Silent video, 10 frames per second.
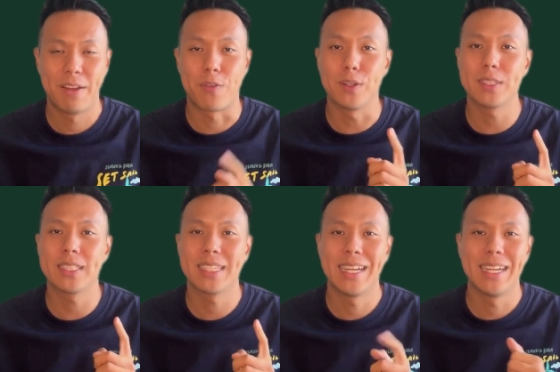
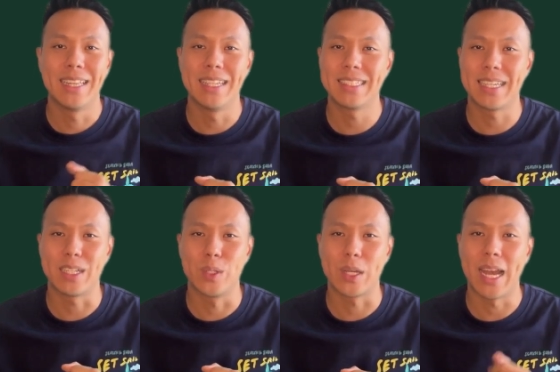First, let's take a
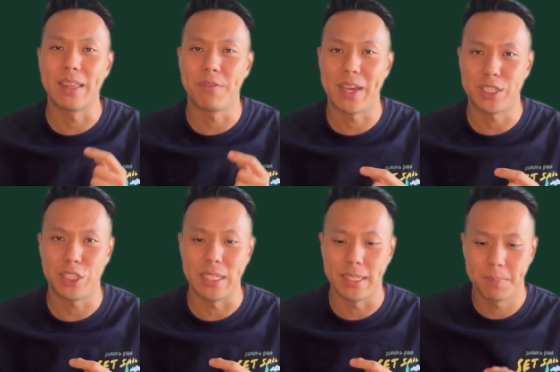look at the fact
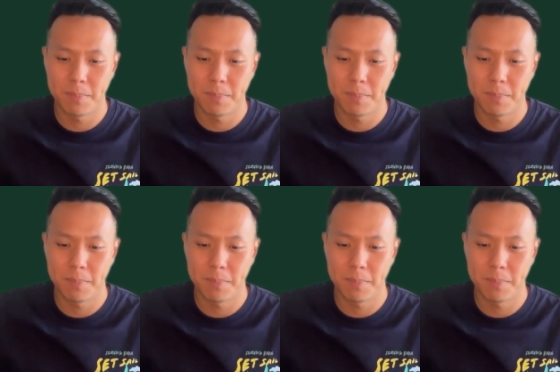sheet.